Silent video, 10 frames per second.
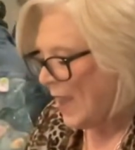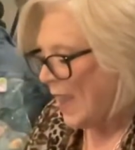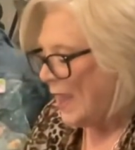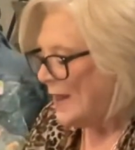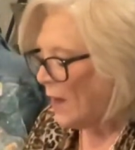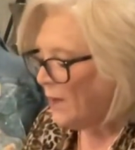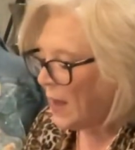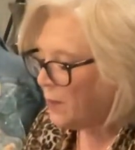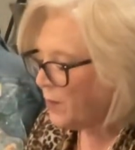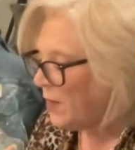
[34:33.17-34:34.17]
Now, the
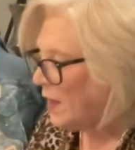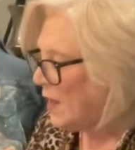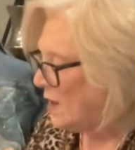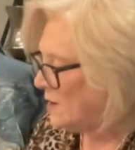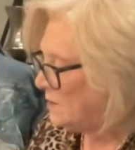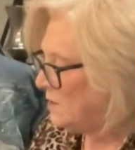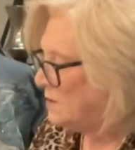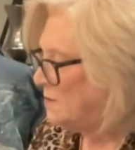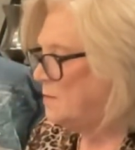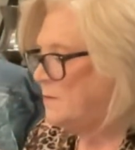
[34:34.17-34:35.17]
other thing is
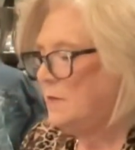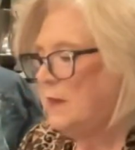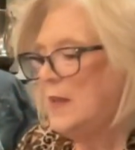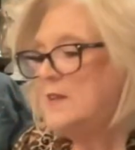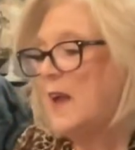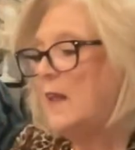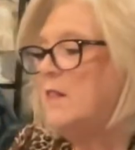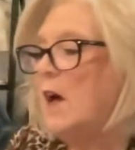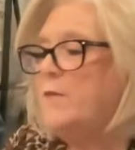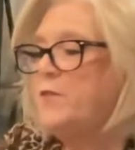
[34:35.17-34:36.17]
I
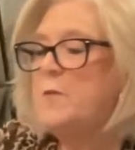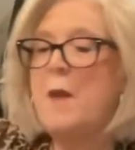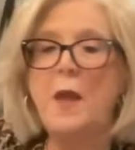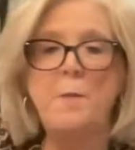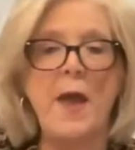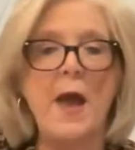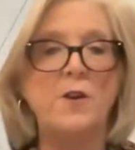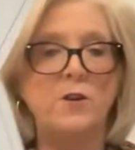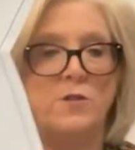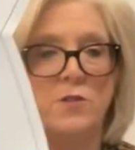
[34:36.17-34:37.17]
love to make
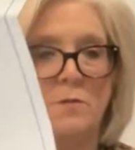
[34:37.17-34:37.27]
patterns